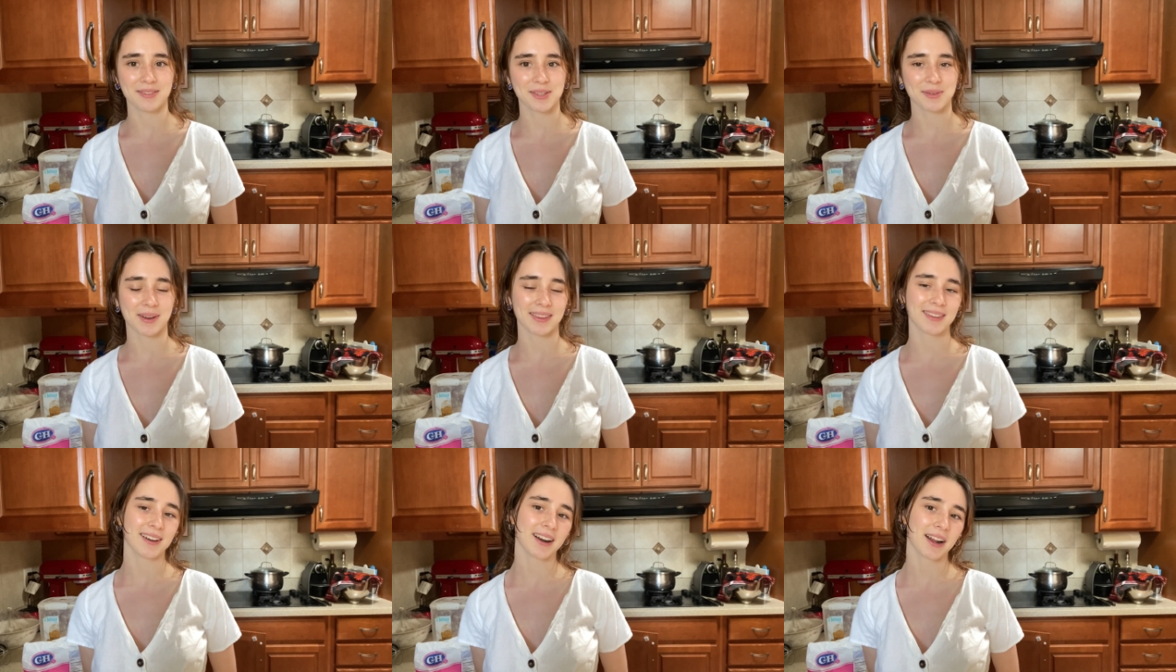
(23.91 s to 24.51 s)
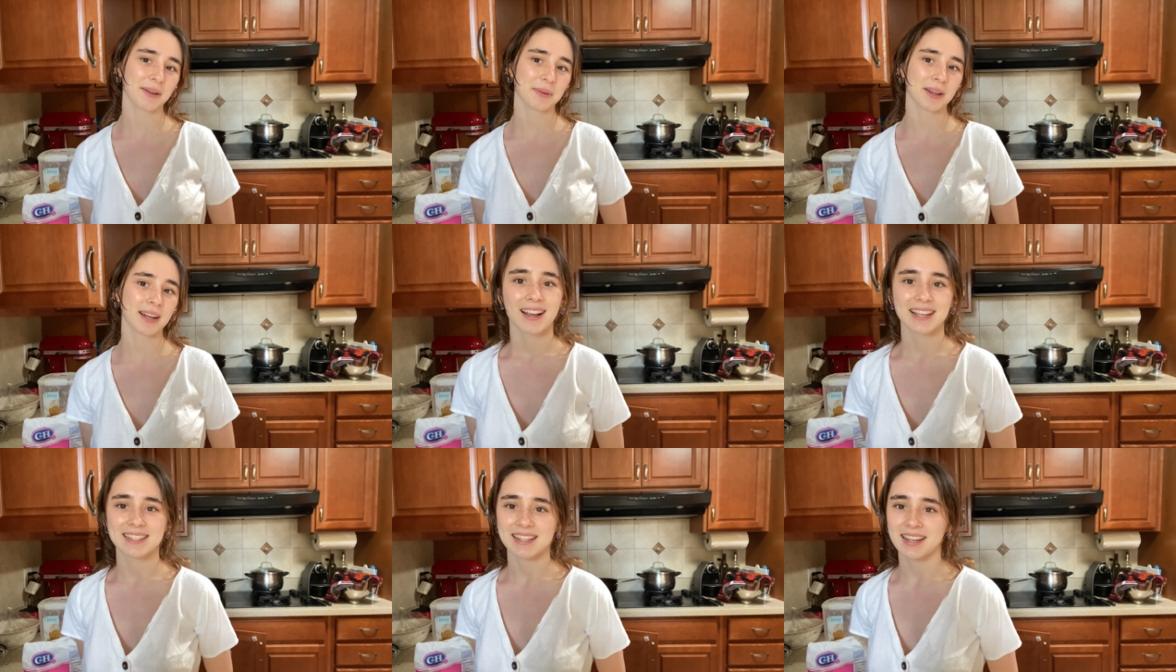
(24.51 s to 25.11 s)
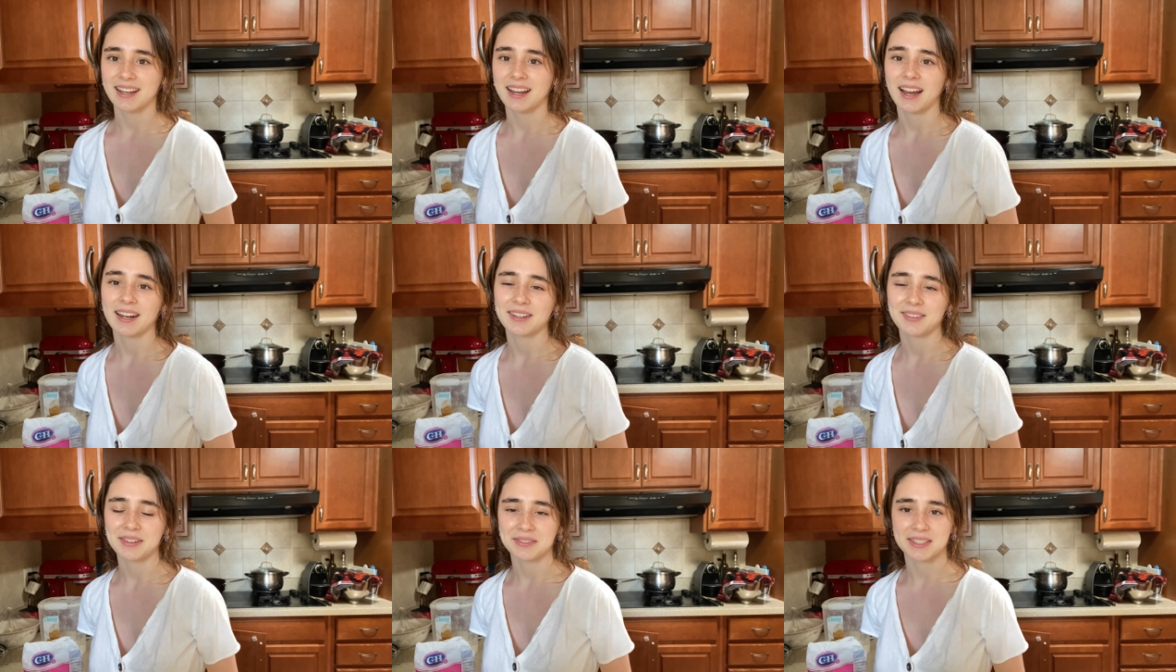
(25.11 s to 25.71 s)
So I thought I would, because I kind
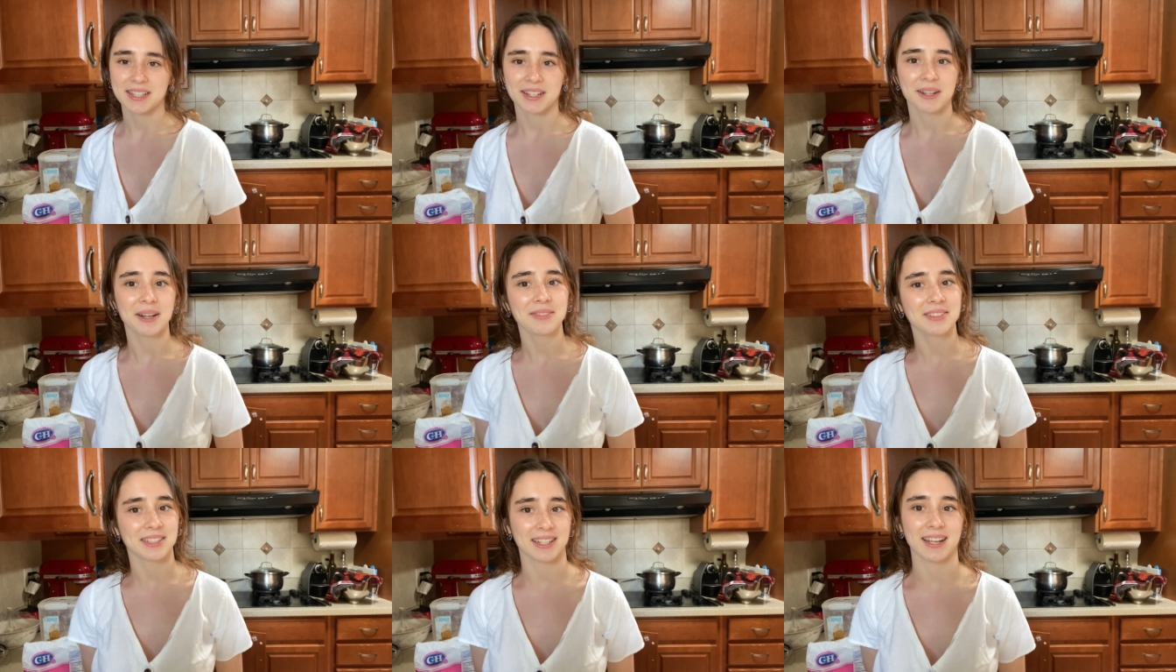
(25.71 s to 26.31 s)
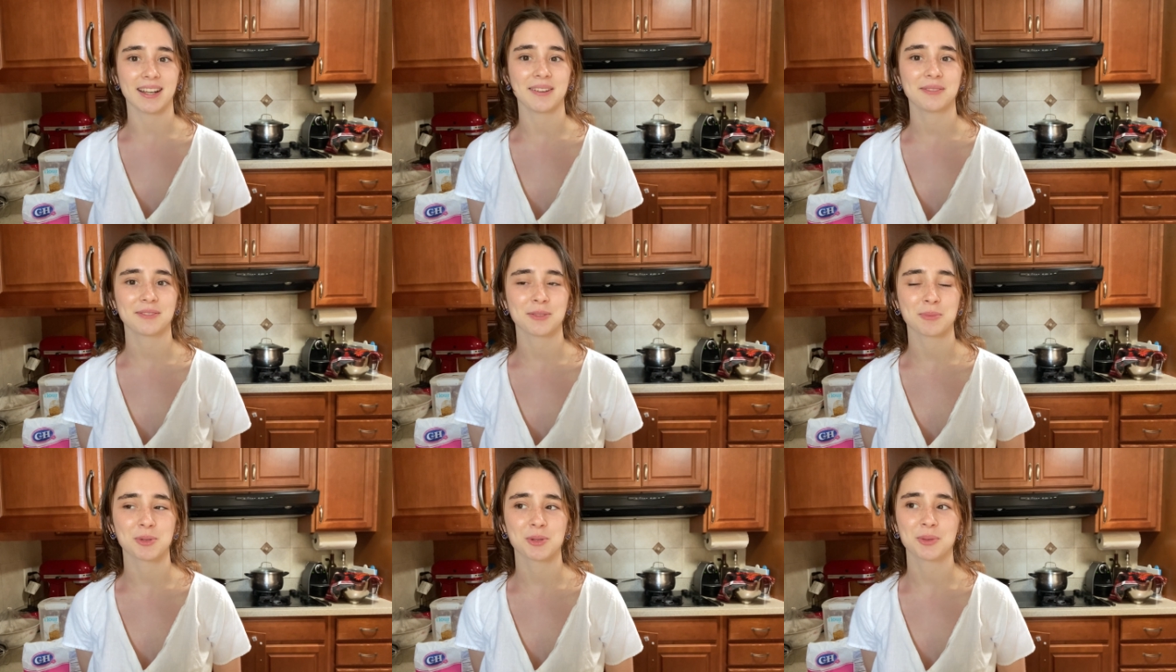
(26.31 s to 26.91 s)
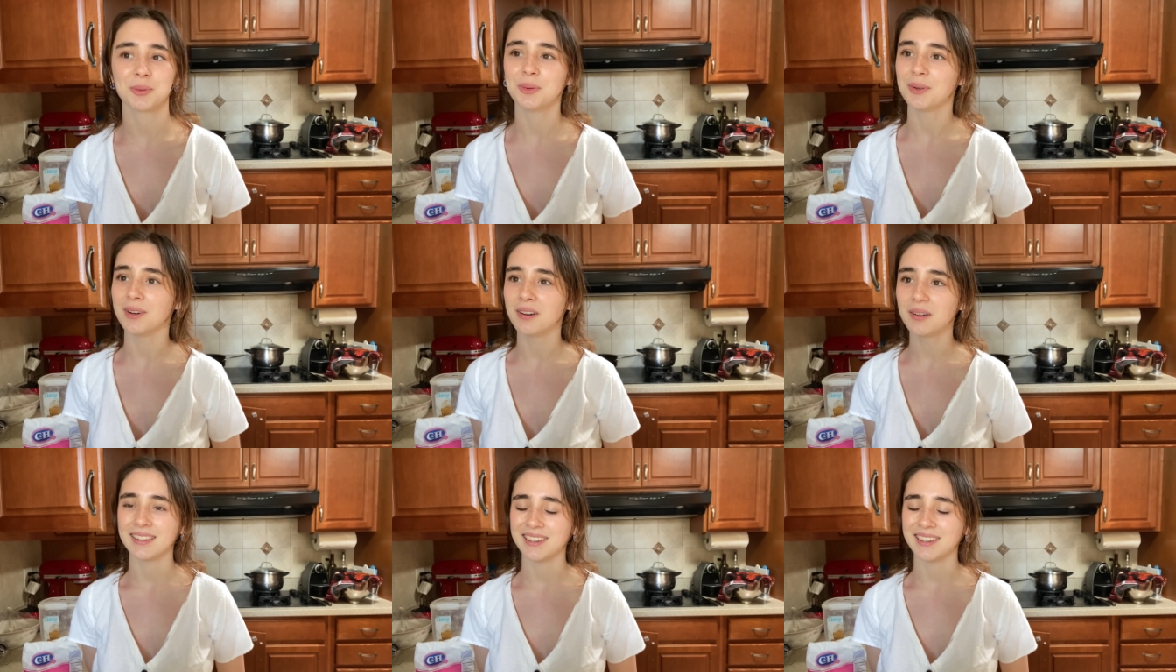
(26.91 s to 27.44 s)
of have a day off today from school,